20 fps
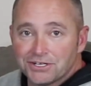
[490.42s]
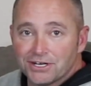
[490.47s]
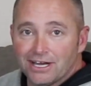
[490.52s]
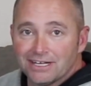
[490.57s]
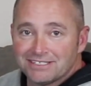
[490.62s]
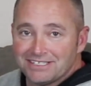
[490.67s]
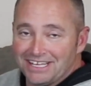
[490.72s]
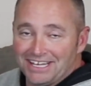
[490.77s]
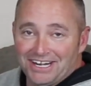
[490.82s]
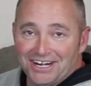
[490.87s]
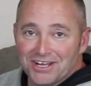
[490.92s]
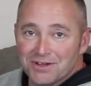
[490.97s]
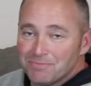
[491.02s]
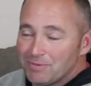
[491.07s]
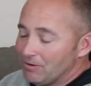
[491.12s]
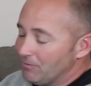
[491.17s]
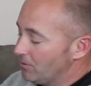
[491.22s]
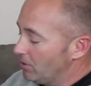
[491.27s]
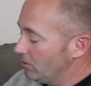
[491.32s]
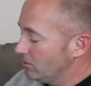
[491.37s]
shots ending
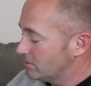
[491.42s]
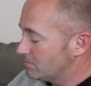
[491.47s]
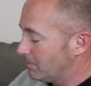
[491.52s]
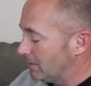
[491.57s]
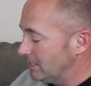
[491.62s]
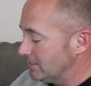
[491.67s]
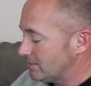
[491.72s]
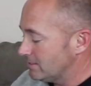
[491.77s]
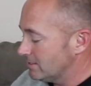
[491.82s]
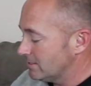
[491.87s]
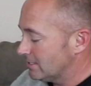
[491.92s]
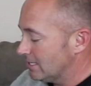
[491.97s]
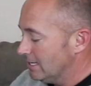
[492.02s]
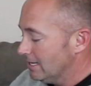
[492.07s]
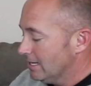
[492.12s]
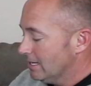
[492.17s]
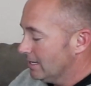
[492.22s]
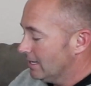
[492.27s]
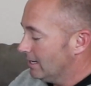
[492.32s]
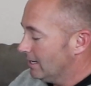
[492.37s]
up in roads, places,
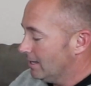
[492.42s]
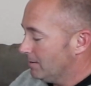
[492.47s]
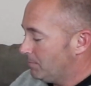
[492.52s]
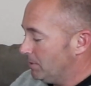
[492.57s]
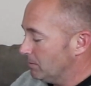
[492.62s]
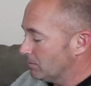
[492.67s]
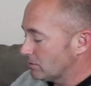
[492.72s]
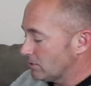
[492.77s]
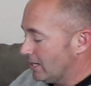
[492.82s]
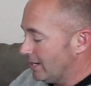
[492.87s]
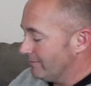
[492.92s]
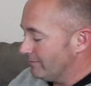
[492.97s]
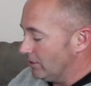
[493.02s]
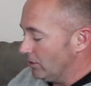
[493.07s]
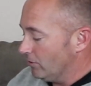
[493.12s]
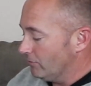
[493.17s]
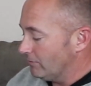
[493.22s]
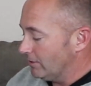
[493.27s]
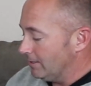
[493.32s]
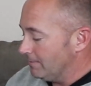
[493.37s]
people driving
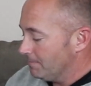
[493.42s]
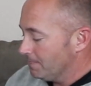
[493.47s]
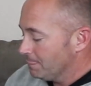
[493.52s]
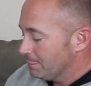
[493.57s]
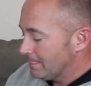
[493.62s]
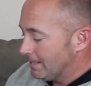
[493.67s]
over it.